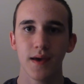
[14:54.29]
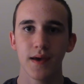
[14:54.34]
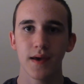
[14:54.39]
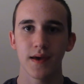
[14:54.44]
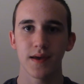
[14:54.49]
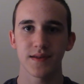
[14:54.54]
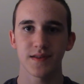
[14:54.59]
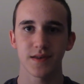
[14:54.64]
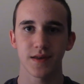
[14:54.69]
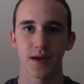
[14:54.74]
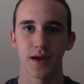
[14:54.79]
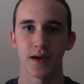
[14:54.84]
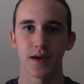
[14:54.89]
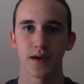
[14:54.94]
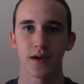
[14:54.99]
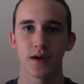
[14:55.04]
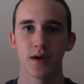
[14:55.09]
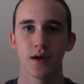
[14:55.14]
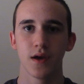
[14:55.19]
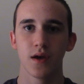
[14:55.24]
it's
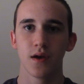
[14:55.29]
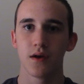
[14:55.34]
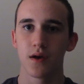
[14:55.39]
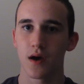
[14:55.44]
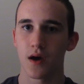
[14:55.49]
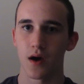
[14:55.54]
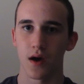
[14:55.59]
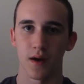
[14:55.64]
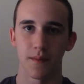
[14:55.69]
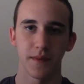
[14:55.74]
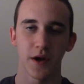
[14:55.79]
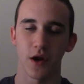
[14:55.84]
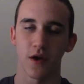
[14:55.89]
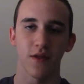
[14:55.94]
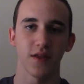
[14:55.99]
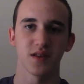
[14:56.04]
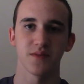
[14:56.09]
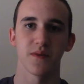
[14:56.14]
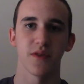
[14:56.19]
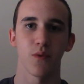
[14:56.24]
like Mary
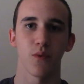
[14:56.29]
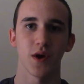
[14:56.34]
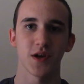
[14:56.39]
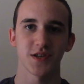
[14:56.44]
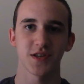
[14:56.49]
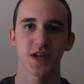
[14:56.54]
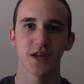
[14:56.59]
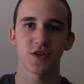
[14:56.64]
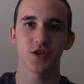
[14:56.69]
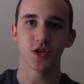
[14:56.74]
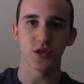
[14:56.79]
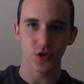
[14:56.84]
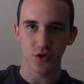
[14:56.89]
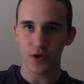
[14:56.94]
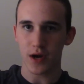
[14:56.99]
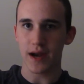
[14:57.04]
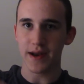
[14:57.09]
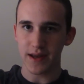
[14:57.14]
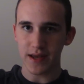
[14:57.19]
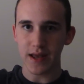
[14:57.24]
Elizabeth Winstead, she's
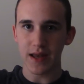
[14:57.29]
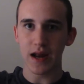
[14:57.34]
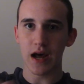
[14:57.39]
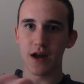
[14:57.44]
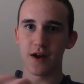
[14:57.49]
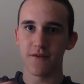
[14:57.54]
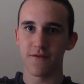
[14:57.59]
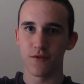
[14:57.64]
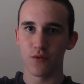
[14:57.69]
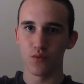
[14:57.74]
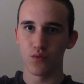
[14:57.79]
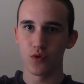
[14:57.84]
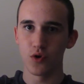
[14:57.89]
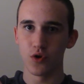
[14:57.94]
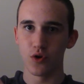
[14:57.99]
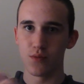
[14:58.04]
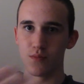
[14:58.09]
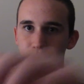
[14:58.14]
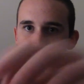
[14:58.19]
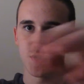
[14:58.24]
trying to get out of her
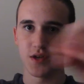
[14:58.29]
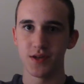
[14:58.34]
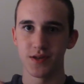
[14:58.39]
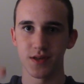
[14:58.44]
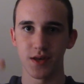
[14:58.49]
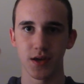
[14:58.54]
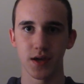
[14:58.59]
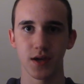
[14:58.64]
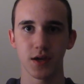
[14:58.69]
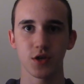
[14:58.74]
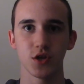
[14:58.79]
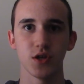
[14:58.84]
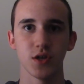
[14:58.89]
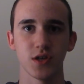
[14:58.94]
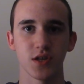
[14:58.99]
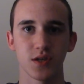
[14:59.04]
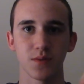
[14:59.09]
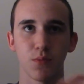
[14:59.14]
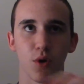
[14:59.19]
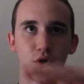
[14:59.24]
room. She's
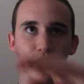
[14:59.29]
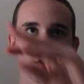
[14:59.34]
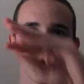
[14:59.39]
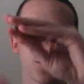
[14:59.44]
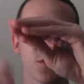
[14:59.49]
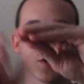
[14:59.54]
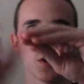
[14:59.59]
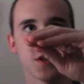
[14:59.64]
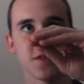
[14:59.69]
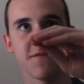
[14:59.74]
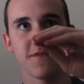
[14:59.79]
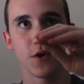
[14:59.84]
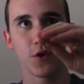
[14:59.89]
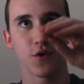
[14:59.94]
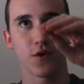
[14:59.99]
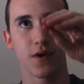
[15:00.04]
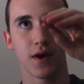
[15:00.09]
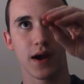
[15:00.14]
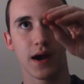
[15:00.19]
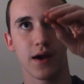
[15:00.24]
smart, so she's
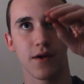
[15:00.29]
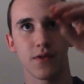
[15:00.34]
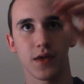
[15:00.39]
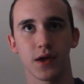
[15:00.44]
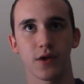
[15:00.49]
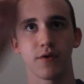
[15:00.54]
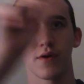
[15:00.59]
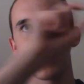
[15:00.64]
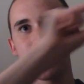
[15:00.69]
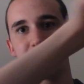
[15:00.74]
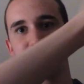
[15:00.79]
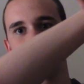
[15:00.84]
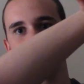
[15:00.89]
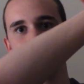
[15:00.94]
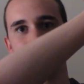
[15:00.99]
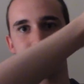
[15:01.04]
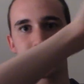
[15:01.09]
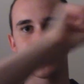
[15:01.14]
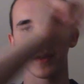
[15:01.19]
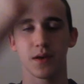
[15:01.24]
figuring out, like, okay, if I
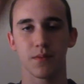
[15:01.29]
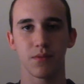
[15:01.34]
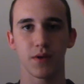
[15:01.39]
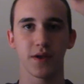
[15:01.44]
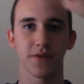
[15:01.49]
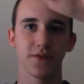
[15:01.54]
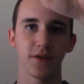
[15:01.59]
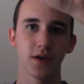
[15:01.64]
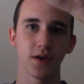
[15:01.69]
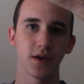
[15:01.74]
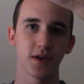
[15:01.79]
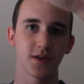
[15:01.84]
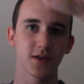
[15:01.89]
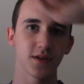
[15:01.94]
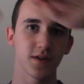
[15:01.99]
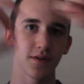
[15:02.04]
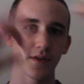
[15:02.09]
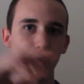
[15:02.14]
set this up like this, and